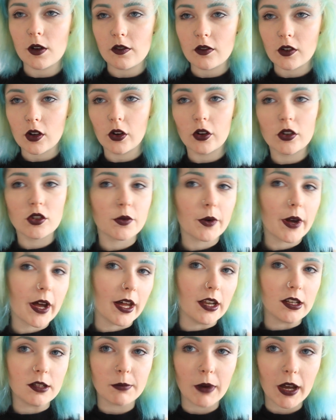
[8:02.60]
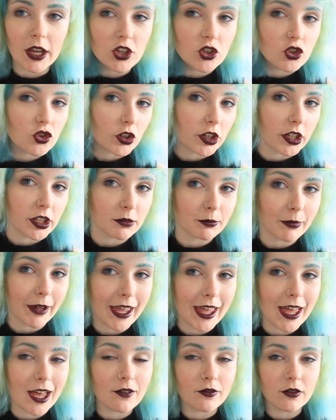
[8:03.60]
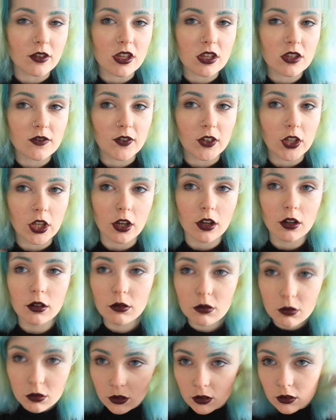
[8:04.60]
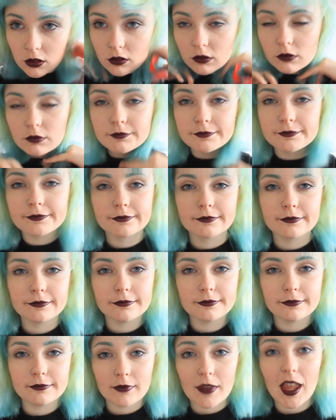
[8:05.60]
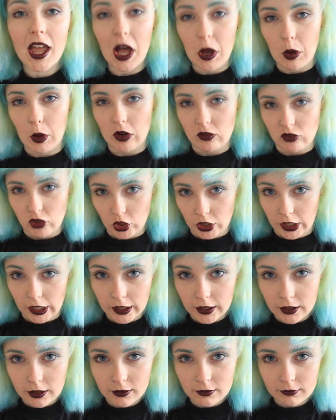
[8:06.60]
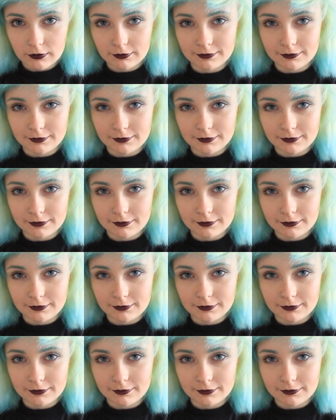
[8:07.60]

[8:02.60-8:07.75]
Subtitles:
I forgot to add, but I straightened my hair for this video. How ironic.